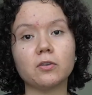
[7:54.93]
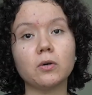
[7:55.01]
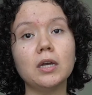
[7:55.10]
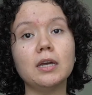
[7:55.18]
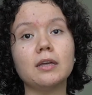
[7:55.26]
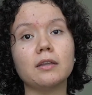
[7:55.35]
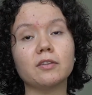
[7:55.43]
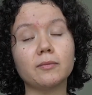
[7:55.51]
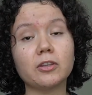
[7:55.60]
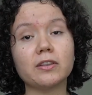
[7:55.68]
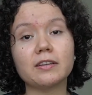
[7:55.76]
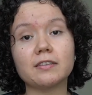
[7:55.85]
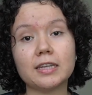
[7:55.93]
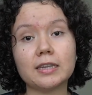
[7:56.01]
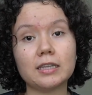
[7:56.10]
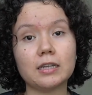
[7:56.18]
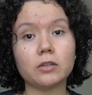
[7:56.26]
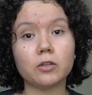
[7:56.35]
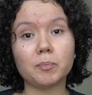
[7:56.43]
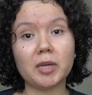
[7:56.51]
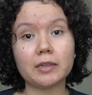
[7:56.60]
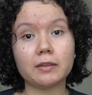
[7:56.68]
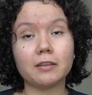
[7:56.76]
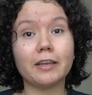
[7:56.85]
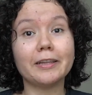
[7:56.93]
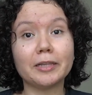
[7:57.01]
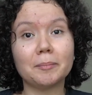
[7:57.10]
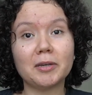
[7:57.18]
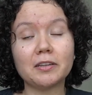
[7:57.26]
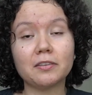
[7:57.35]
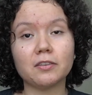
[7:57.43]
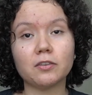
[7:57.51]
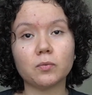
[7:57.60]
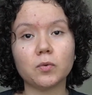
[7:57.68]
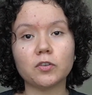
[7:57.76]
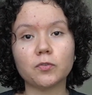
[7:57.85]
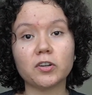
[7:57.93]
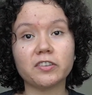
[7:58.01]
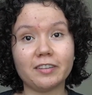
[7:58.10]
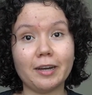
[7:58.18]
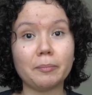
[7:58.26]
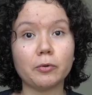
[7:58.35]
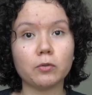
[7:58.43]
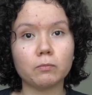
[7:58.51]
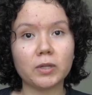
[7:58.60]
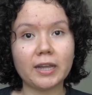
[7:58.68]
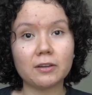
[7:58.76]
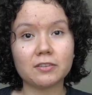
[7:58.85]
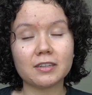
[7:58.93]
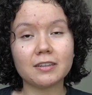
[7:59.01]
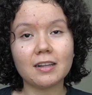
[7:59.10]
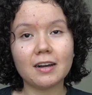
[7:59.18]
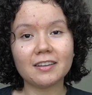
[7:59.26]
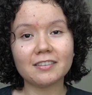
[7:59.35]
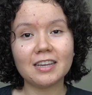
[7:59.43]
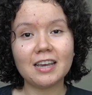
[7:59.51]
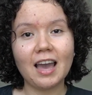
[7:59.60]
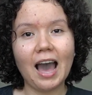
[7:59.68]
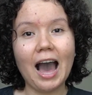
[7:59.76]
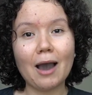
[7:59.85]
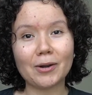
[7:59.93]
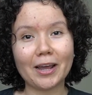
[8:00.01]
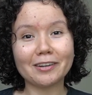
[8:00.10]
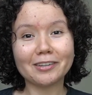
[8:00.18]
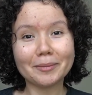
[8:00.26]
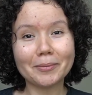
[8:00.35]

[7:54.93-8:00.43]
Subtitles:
So some of the things I did on a daily basis was, for example, when I was in class, I would actually